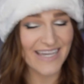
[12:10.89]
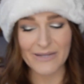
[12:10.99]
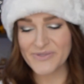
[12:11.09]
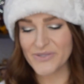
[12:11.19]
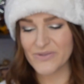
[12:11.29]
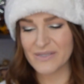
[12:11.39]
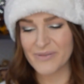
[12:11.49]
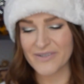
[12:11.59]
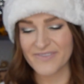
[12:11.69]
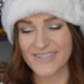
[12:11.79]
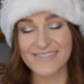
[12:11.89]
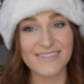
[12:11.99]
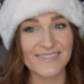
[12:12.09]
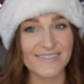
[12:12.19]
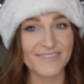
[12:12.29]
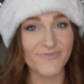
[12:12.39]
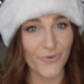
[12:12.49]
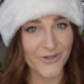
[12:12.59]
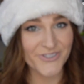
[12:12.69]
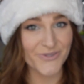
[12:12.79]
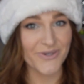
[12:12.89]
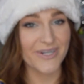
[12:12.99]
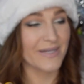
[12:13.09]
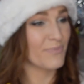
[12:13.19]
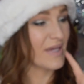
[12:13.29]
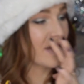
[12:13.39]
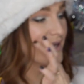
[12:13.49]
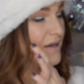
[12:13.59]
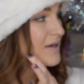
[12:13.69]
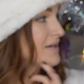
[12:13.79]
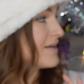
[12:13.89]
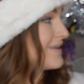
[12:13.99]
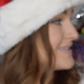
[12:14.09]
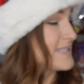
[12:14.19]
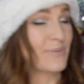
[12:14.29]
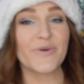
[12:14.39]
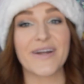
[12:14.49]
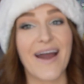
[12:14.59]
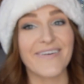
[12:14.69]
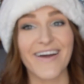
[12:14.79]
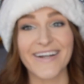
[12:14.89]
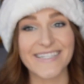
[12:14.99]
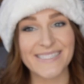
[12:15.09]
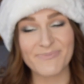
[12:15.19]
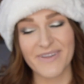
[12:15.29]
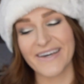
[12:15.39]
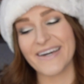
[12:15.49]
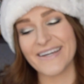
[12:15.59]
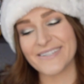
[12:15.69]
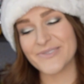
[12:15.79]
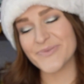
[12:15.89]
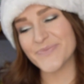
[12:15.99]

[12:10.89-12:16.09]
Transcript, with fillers: Absolutely perfect. This is for sure going to be somewhere out on display.